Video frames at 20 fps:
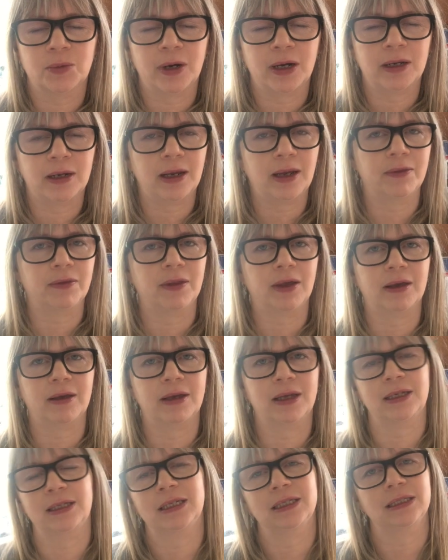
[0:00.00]
well, and
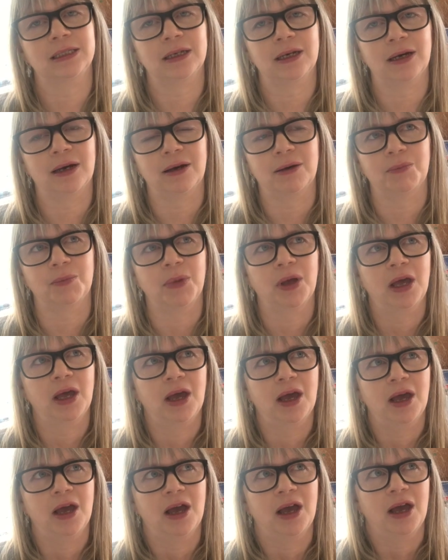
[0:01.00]
it is
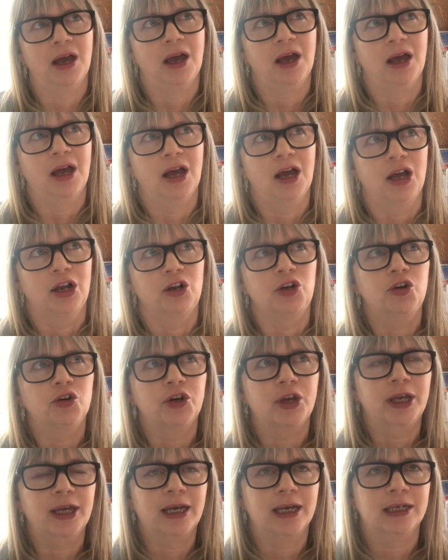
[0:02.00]

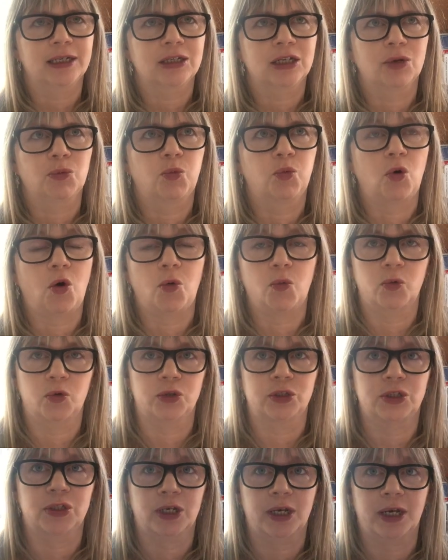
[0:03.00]
looking at what
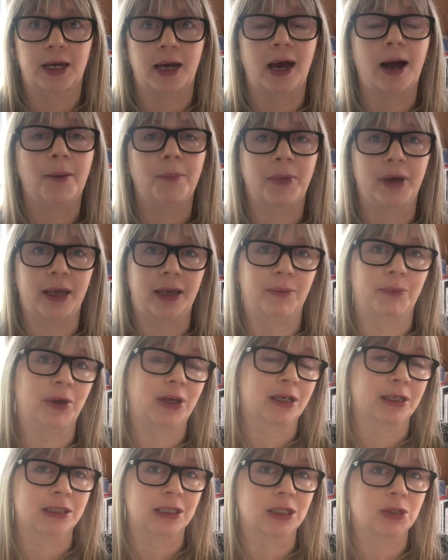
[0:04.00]
was coming,
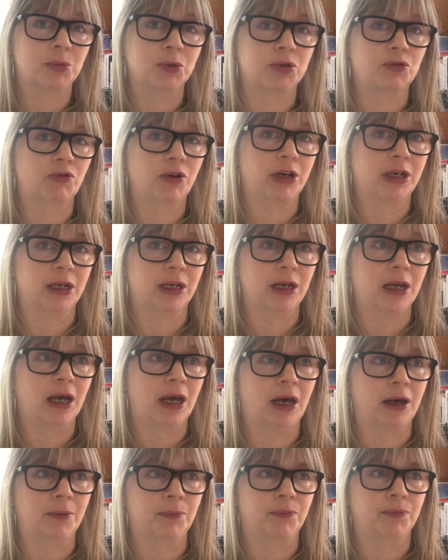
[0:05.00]
because this was written
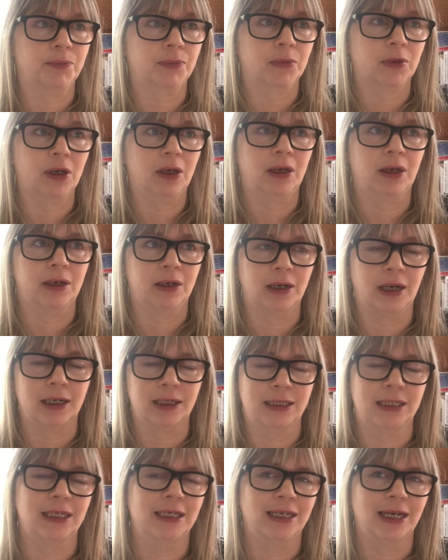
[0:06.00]
in
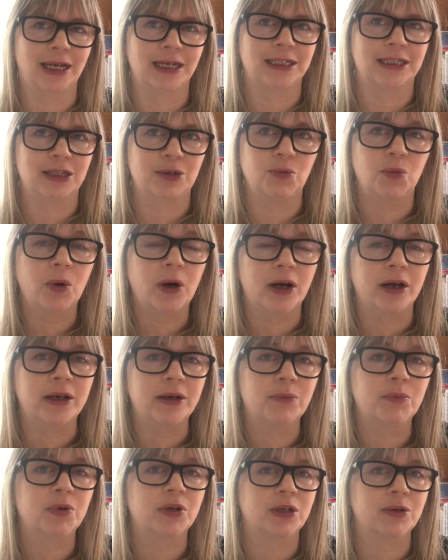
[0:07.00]

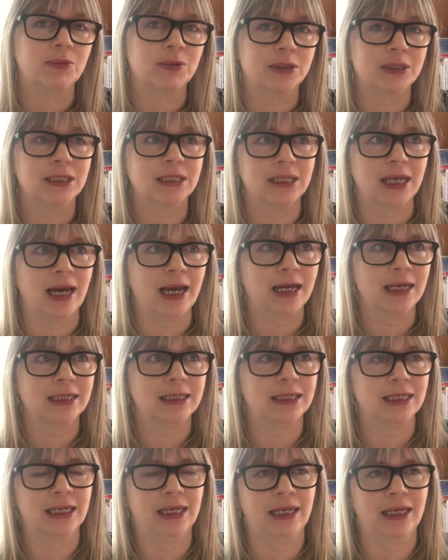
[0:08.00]
1991, but it was
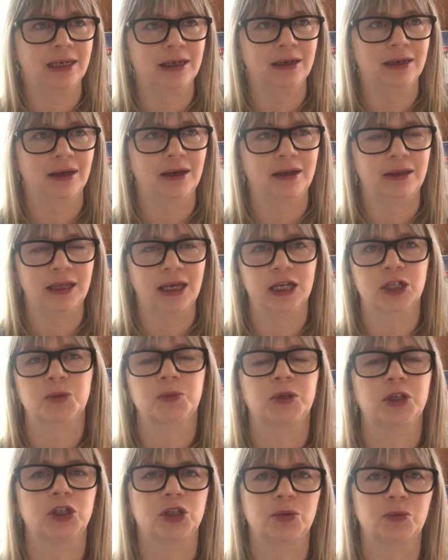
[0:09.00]
set in, the
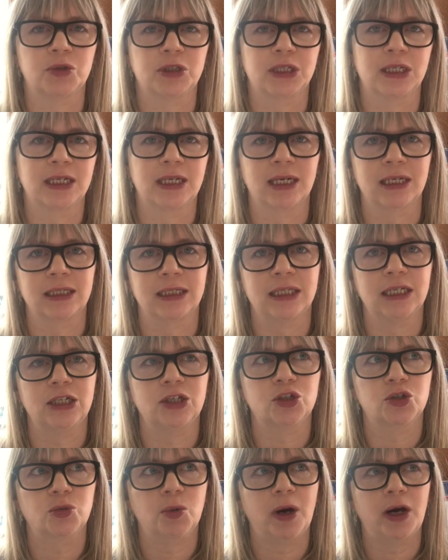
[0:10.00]
expedition was in
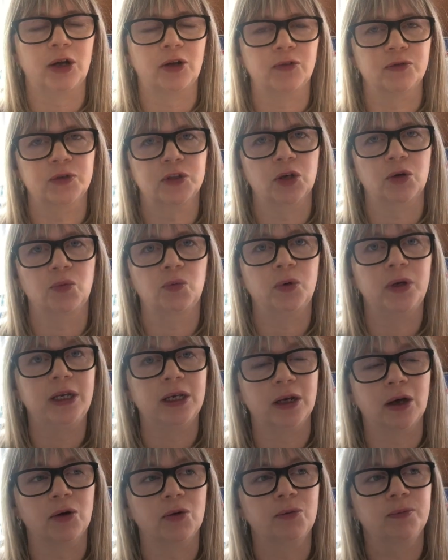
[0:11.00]
1912, so we
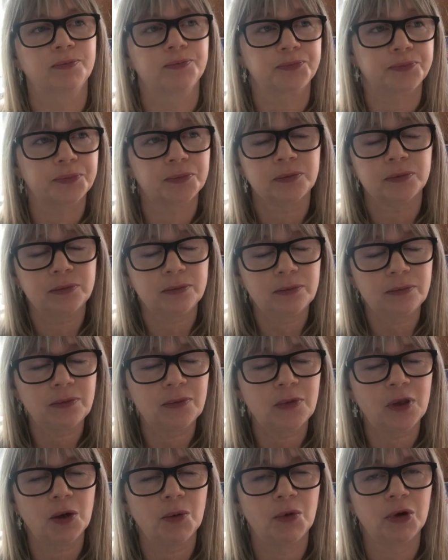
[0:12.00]
know
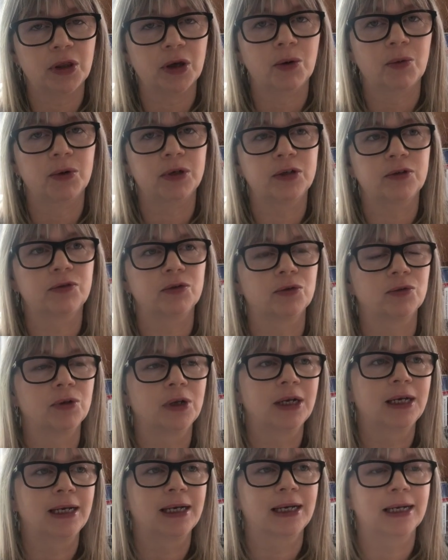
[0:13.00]
with our wonderful
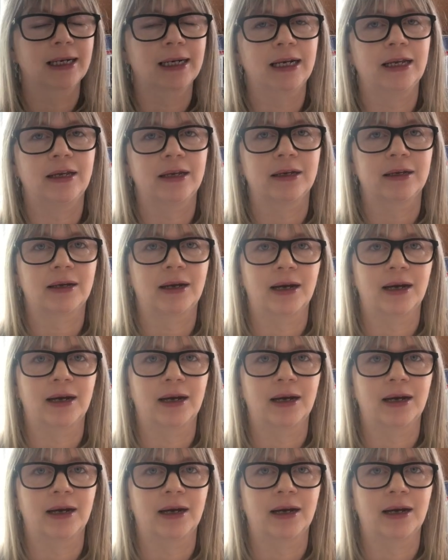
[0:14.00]
clear